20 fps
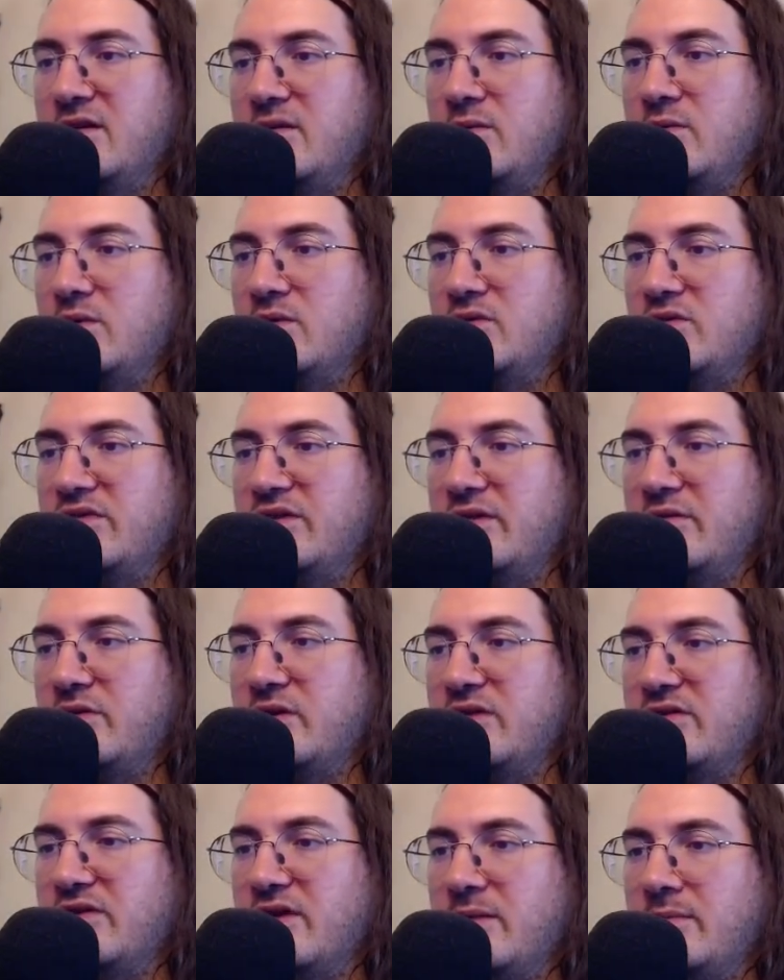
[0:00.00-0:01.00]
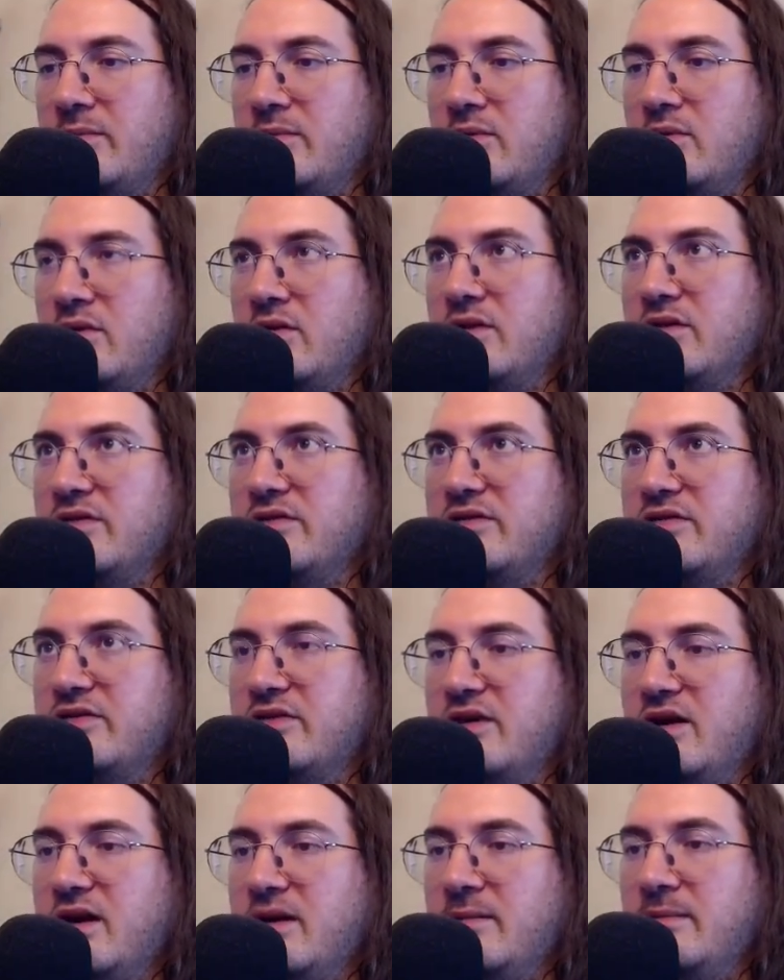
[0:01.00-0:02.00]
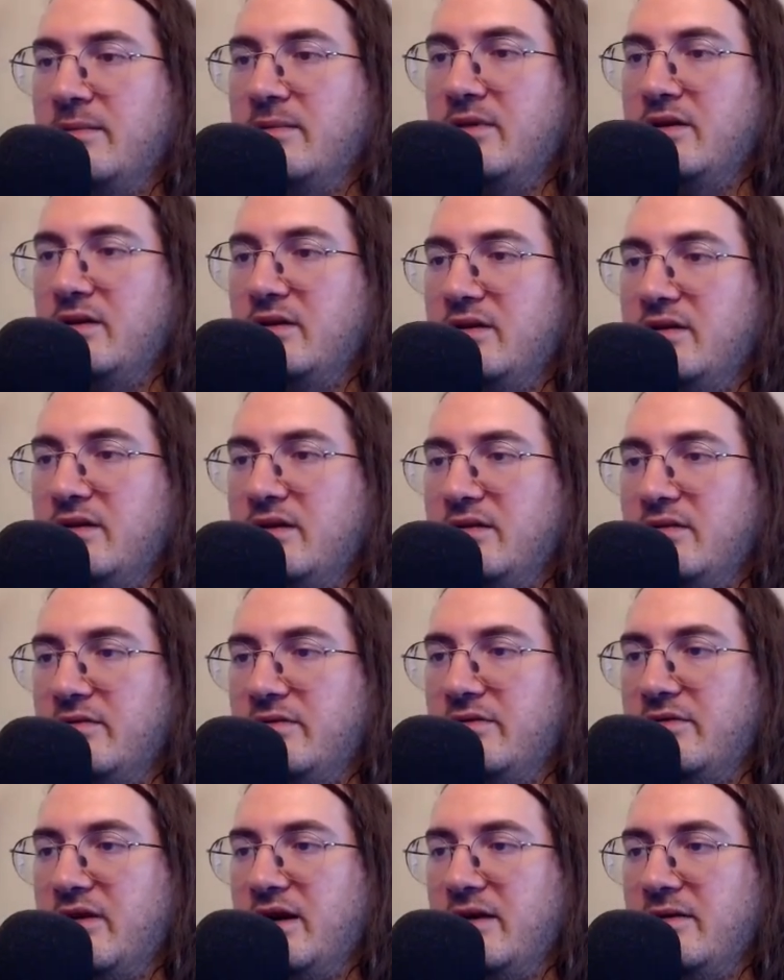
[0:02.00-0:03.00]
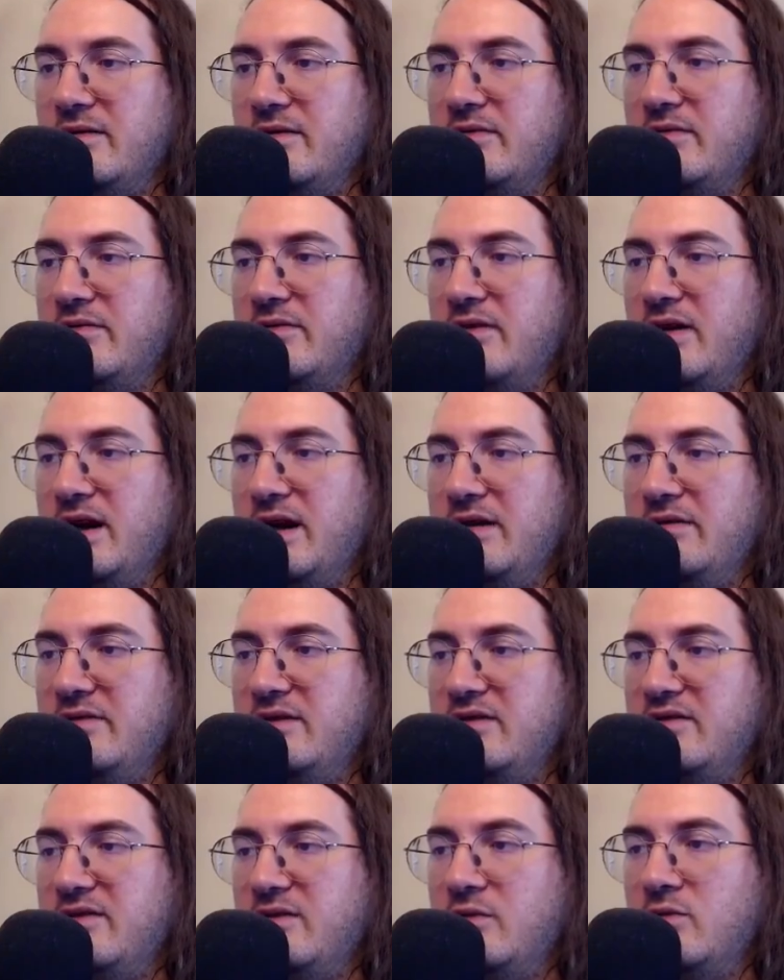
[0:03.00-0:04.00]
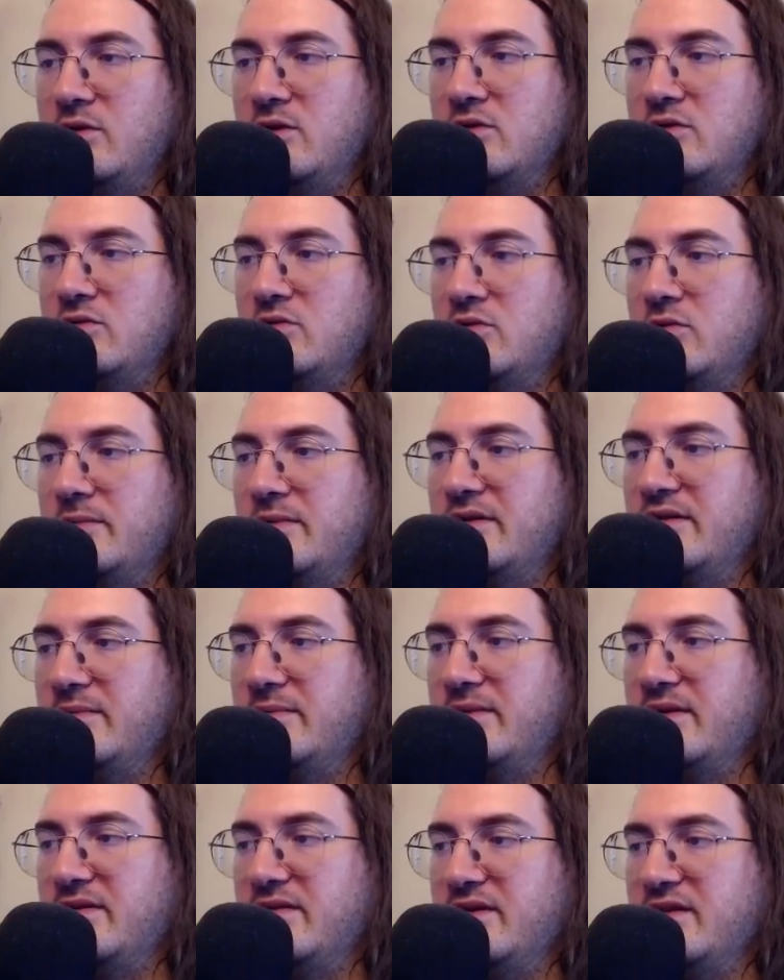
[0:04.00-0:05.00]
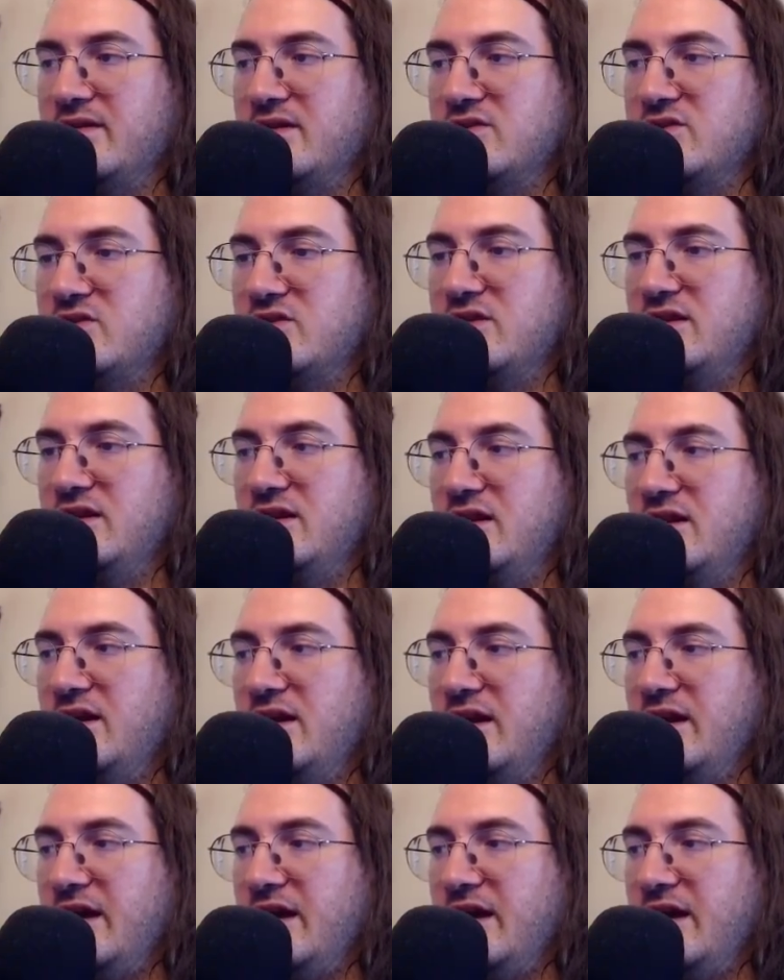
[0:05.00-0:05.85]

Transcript: for example, sum the 5 of 5 is equal to percentage %t,